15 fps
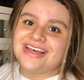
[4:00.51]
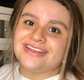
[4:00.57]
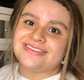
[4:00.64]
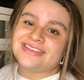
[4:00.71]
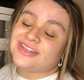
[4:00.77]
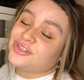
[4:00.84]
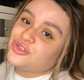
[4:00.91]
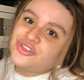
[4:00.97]

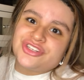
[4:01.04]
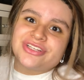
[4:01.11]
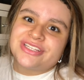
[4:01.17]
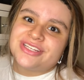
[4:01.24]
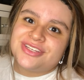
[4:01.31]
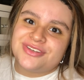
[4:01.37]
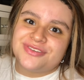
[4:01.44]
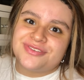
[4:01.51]
as I
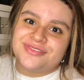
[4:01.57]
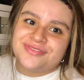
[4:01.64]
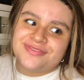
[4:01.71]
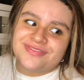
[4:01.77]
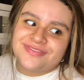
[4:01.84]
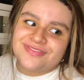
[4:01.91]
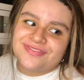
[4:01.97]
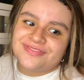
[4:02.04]
usually do.
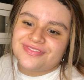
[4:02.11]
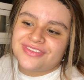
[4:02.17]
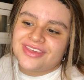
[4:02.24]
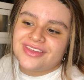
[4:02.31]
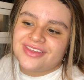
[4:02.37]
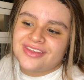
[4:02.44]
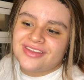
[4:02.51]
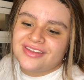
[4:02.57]

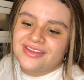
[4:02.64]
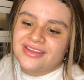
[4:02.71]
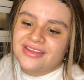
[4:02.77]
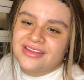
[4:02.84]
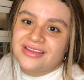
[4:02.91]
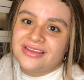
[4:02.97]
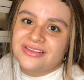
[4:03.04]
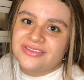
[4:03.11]

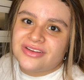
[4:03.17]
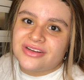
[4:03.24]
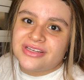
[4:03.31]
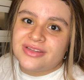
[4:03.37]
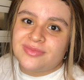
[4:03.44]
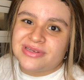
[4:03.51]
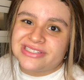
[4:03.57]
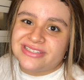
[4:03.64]
Sorry
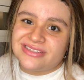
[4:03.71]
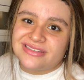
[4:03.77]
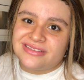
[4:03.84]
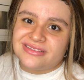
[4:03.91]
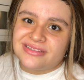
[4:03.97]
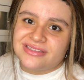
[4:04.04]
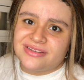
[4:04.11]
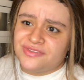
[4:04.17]
to my
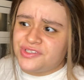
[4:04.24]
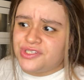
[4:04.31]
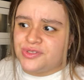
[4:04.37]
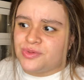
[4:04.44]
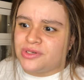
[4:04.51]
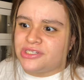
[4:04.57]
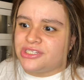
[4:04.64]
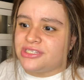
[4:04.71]
sis if
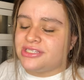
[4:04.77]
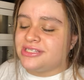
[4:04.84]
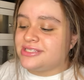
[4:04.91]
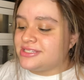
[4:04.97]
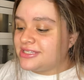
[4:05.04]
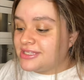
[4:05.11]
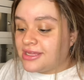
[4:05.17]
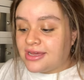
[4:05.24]
she's watching
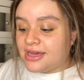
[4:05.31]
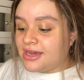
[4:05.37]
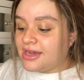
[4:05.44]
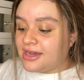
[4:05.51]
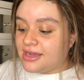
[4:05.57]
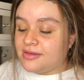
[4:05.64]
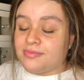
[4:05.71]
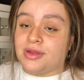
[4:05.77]
this.
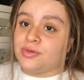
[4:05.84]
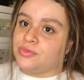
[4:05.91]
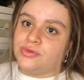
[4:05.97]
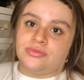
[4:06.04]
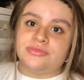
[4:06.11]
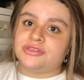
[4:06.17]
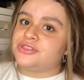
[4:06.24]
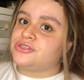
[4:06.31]
My
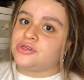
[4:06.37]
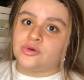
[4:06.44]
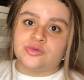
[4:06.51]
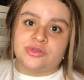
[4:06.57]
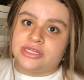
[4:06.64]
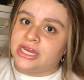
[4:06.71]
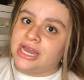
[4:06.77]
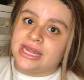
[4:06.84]
room's so
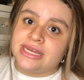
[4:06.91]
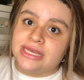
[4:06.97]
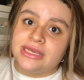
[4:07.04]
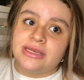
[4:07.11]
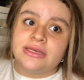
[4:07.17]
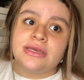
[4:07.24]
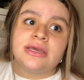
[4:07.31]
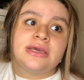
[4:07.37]

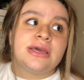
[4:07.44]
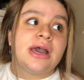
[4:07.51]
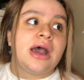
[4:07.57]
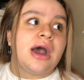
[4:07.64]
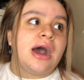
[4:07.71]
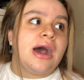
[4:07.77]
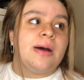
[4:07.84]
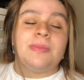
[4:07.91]
tiny,
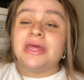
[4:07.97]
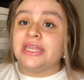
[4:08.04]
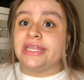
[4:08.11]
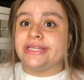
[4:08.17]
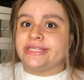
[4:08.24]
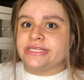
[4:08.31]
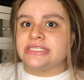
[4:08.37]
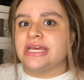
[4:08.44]
and
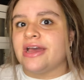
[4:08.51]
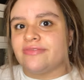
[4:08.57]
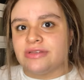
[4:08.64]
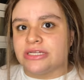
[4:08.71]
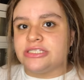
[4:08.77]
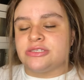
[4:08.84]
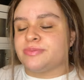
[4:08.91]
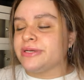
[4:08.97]
it doesn't have
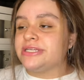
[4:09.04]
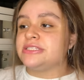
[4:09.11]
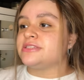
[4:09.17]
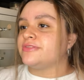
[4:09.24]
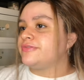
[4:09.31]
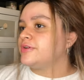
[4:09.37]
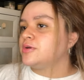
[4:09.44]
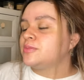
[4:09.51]
like space
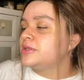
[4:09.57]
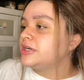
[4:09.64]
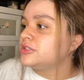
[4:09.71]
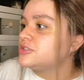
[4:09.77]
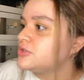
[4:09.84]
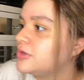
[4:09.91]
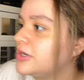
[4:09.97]
to film there, so